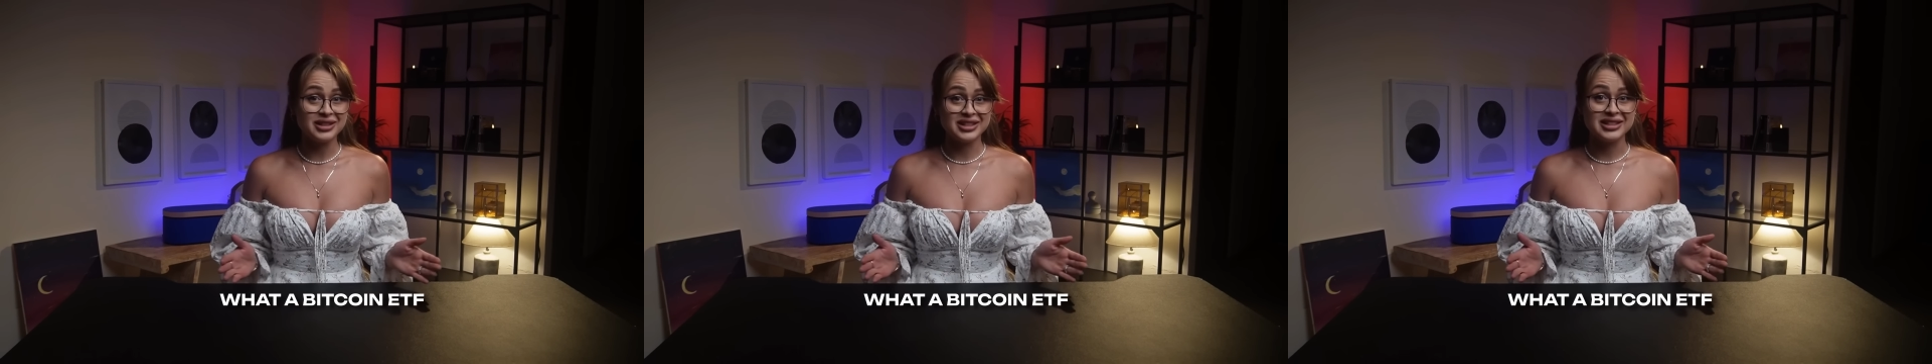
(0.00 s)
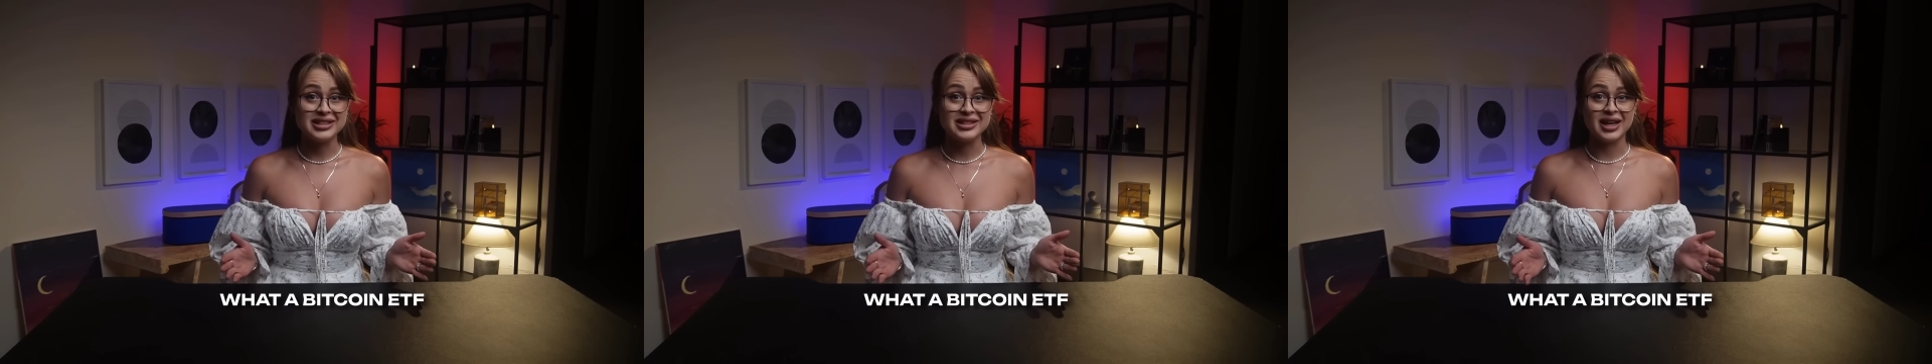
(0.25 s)

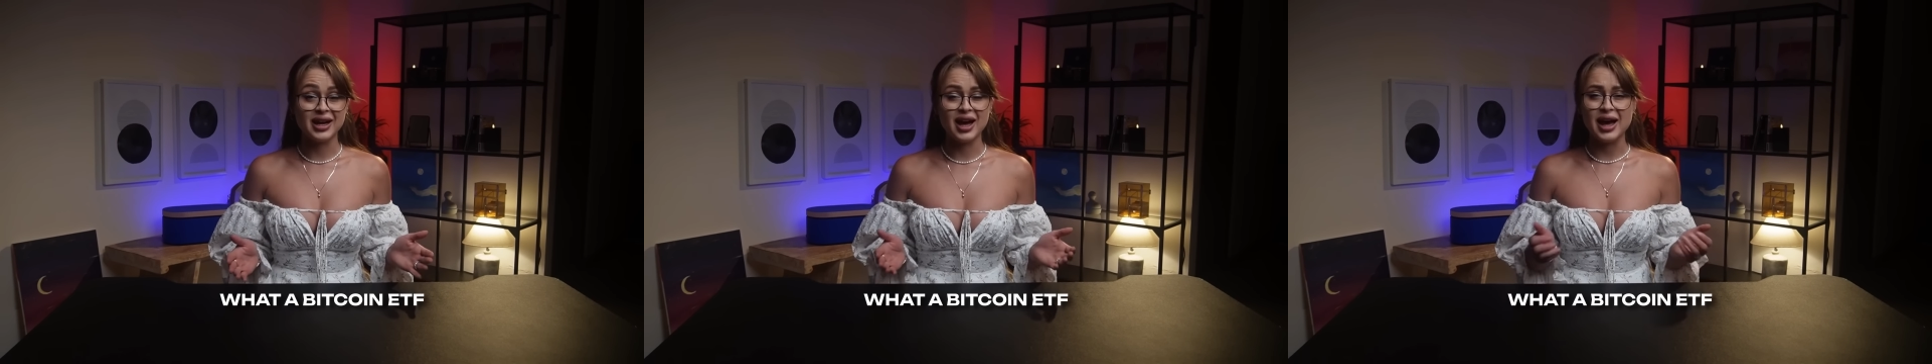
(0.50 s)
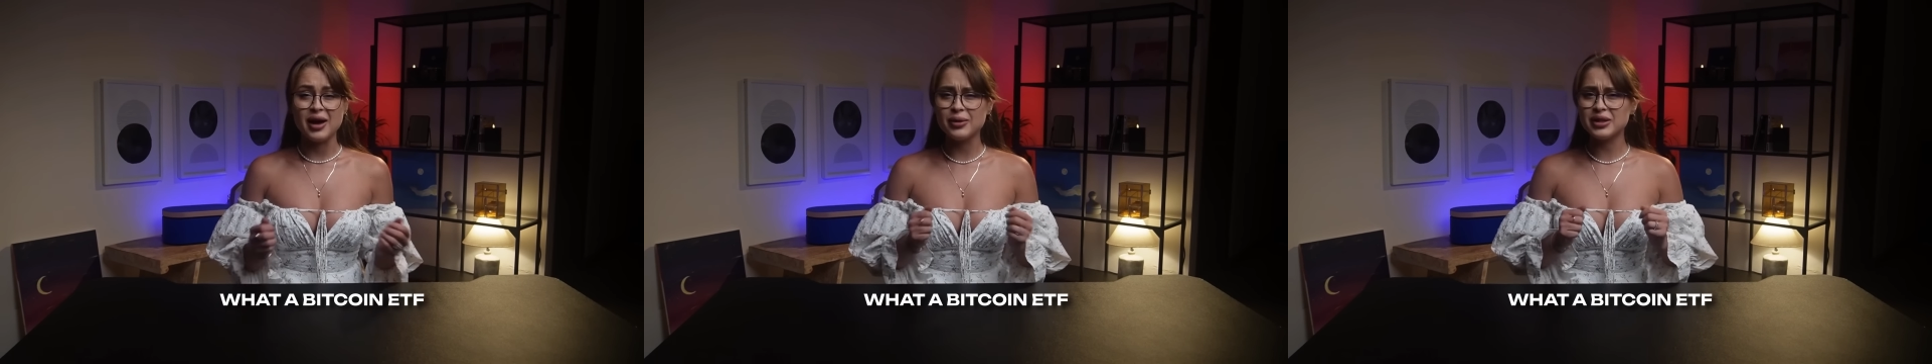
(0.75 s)
is,
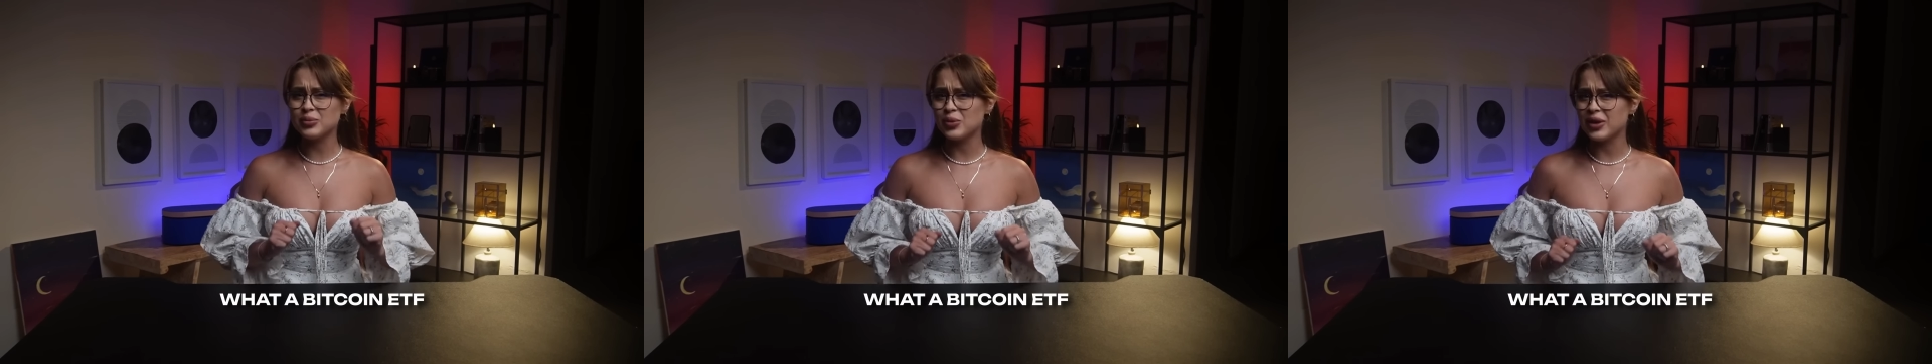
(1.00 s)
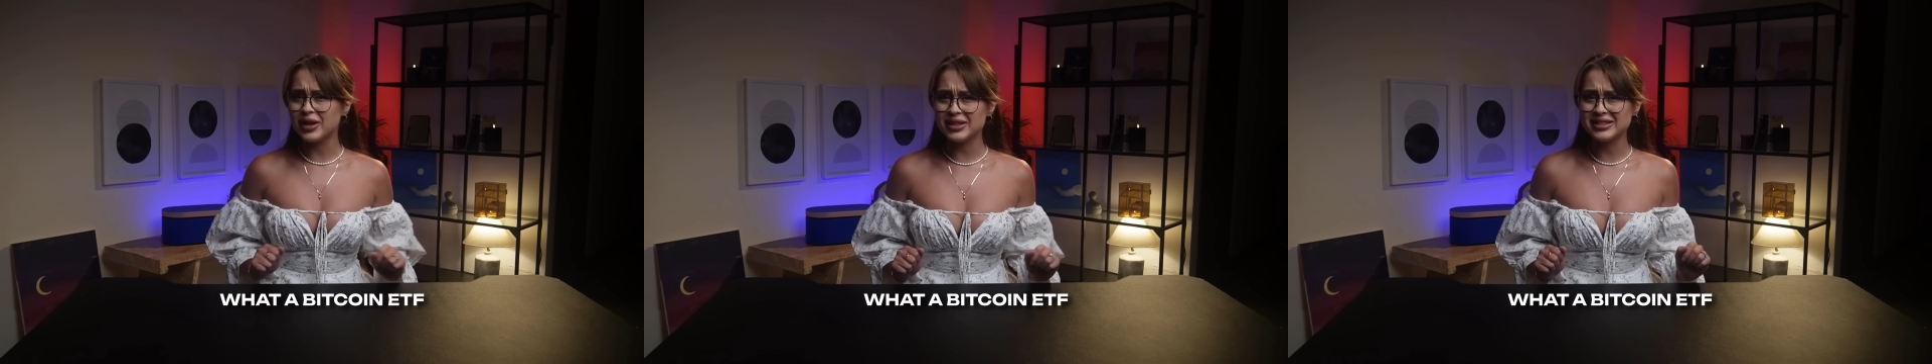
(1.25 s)
how it
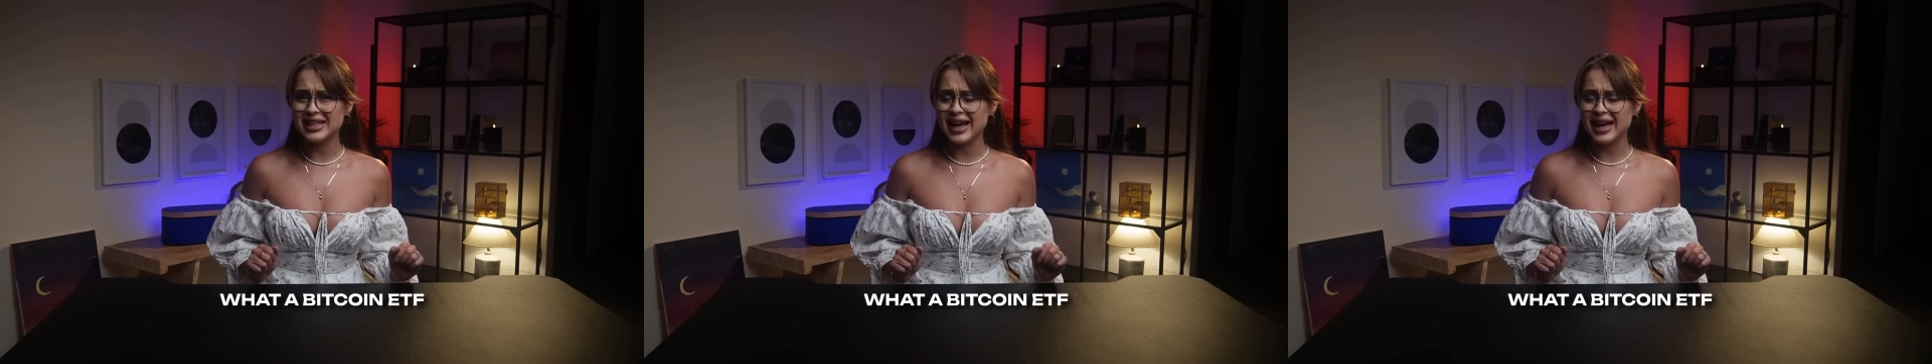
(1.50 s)
works,